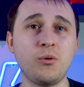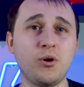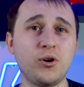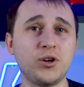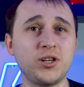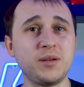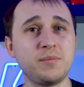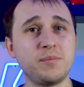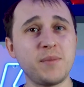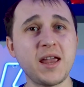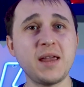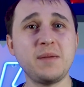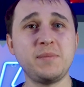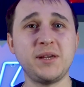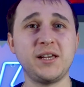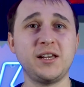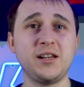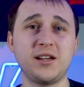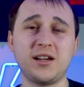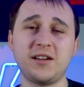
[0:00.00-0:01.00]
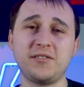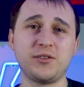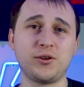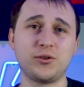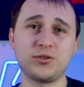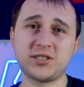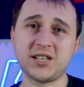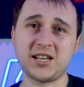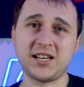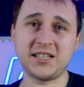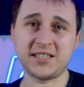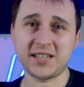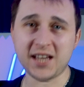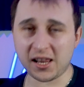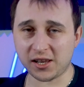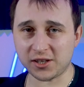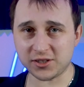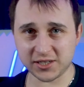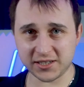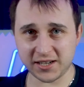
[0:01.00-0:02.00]
or you maybe have looked at
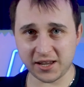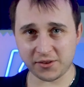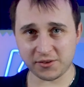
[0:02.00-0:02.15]
Intelligent.